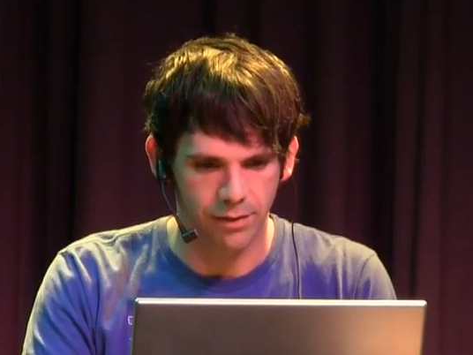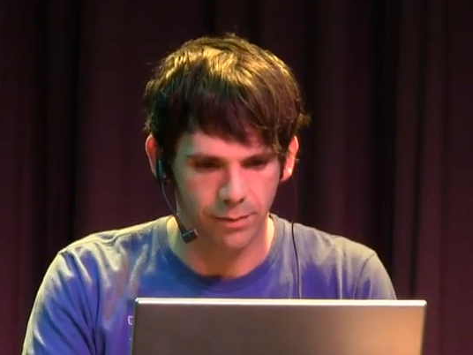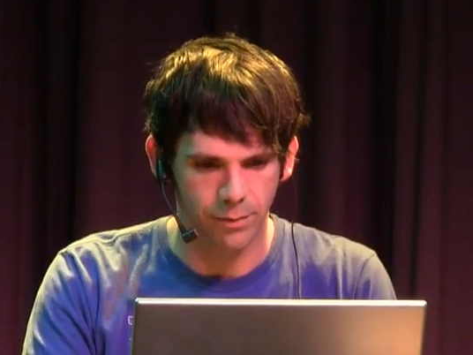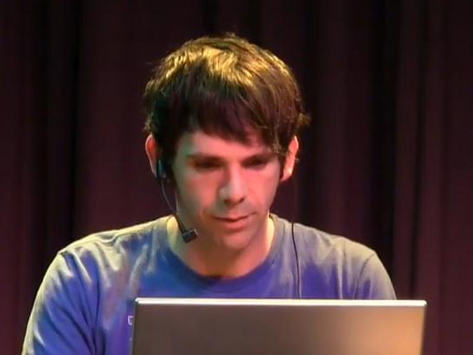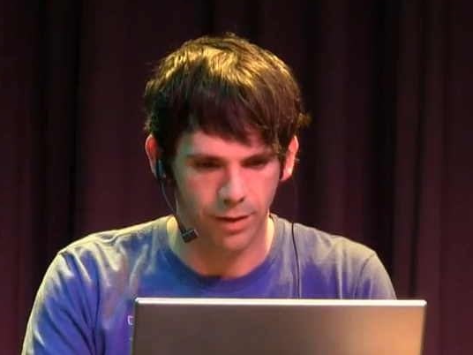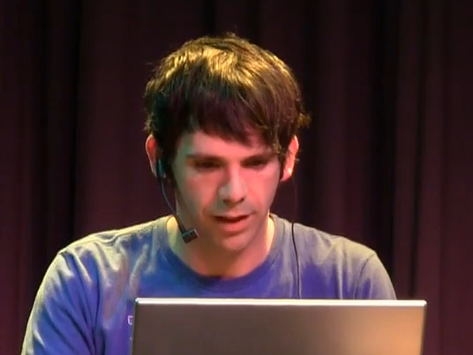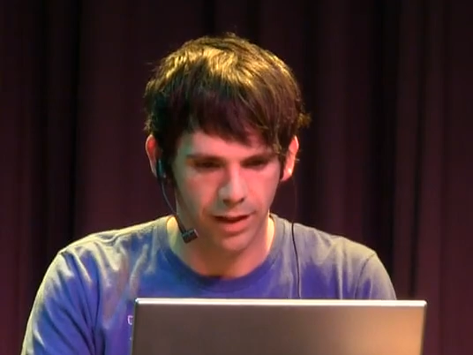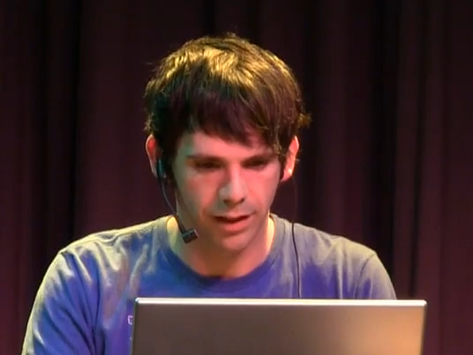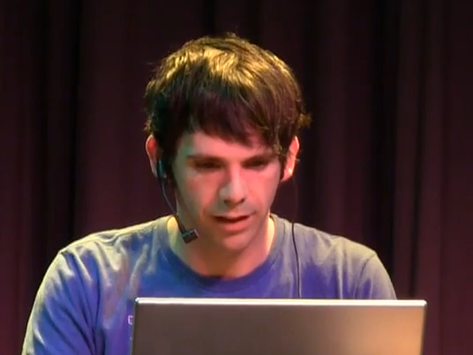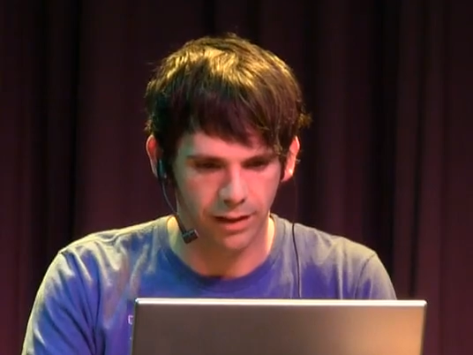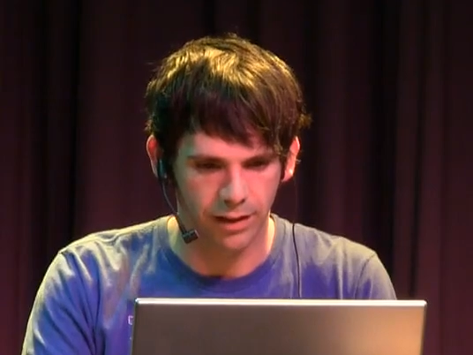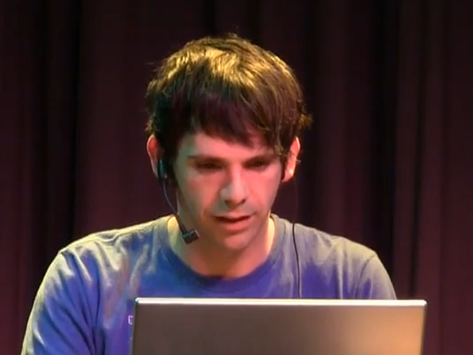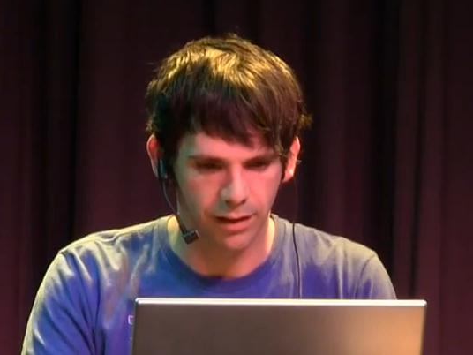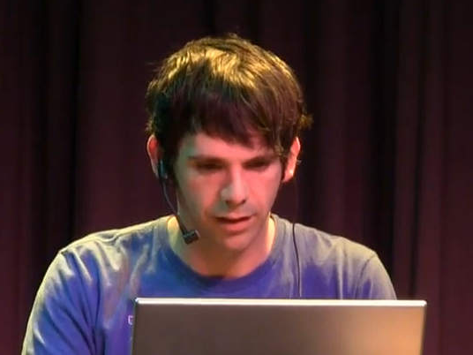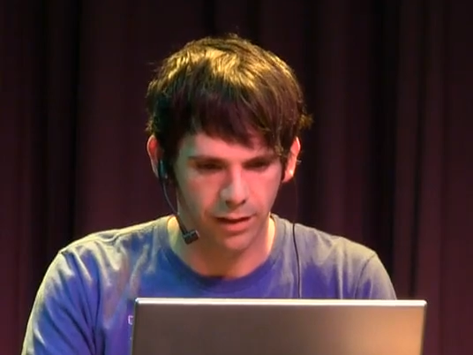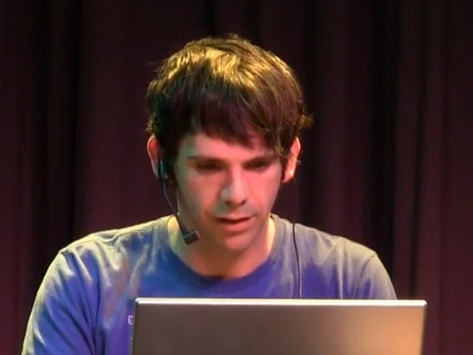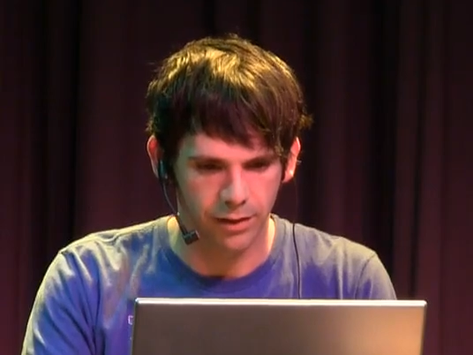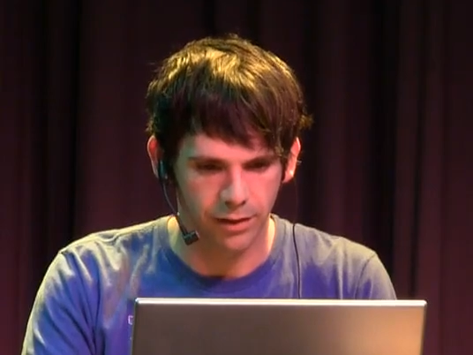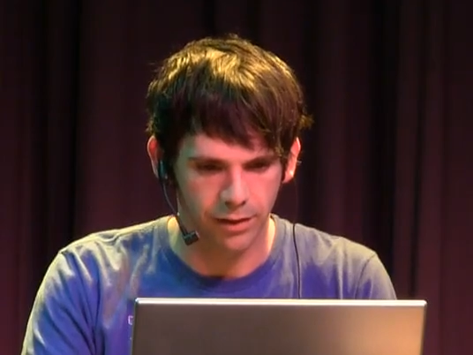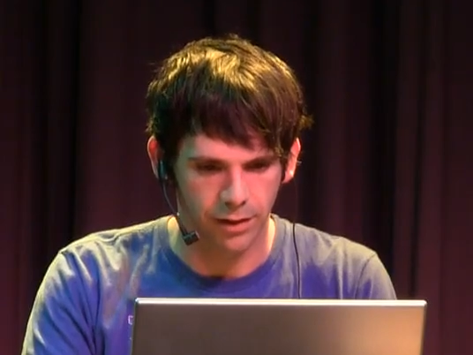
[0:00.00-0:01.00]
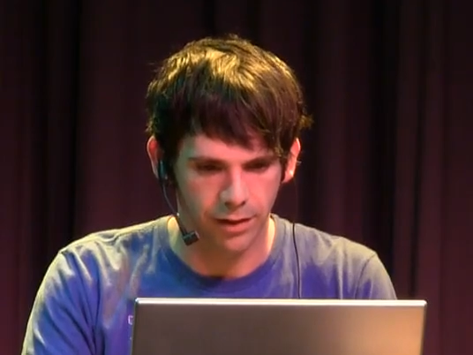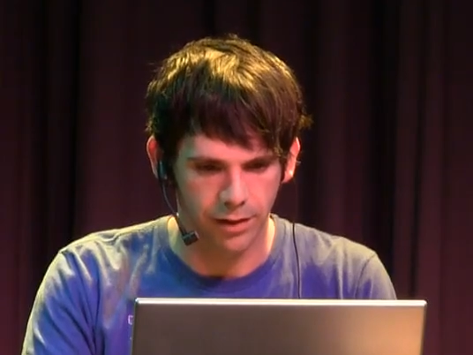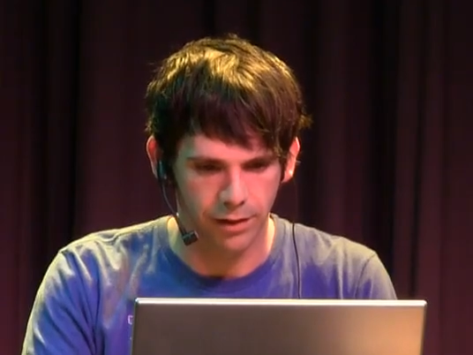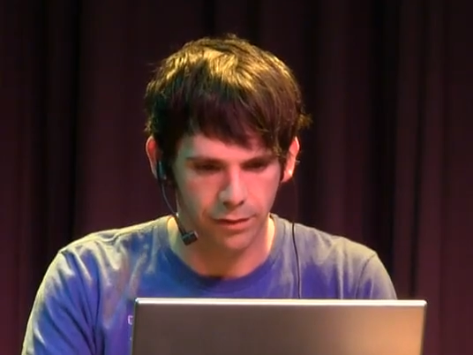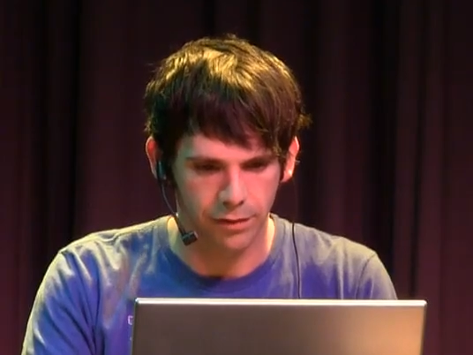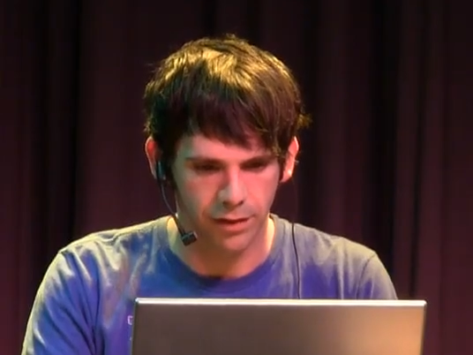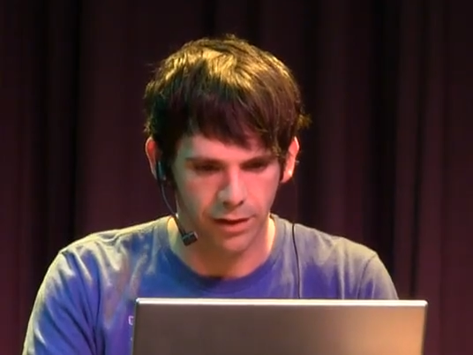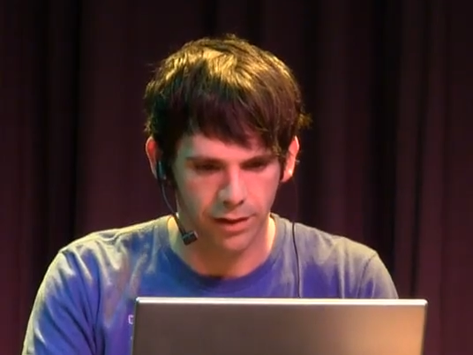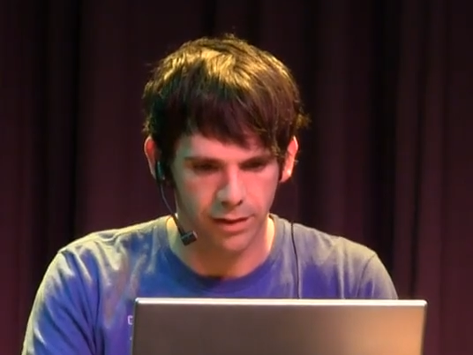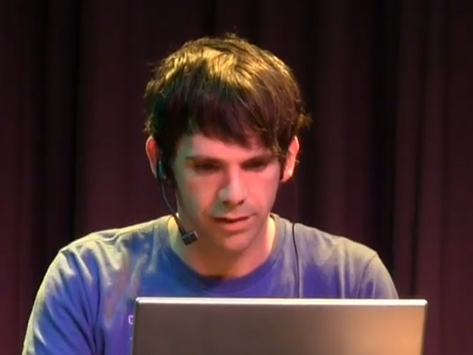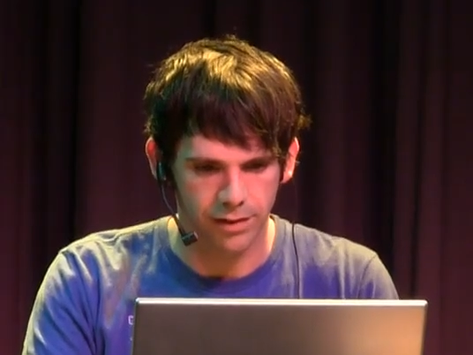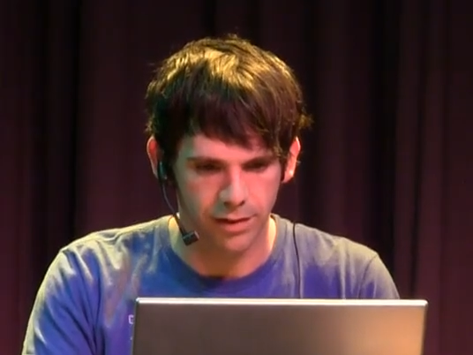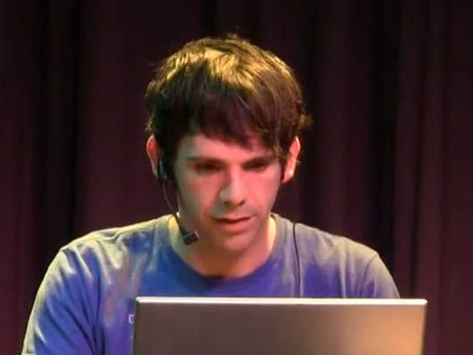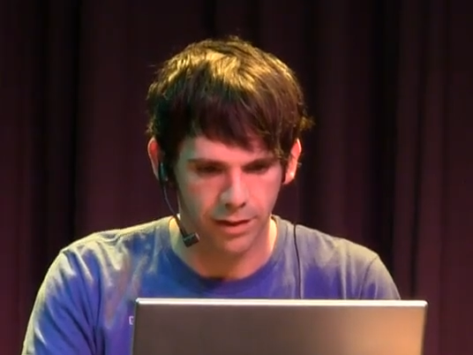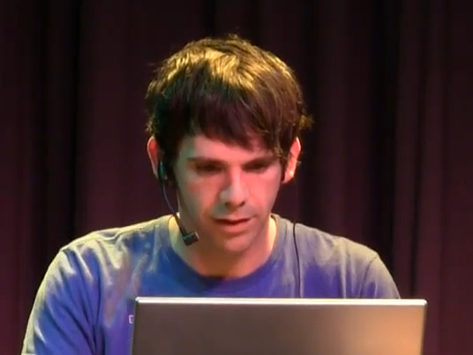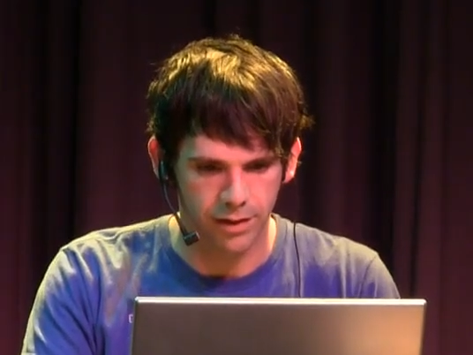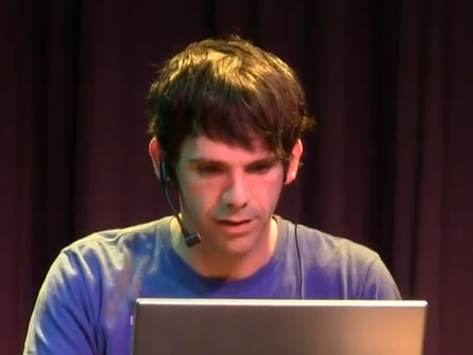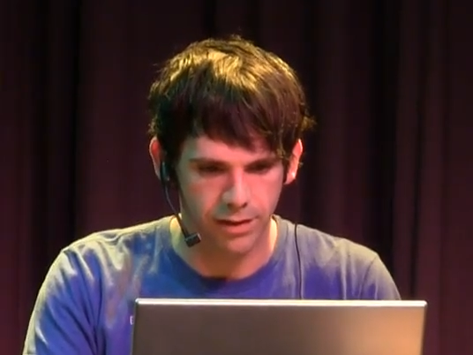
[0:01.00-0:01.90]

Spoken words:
when I click on other audio files that you can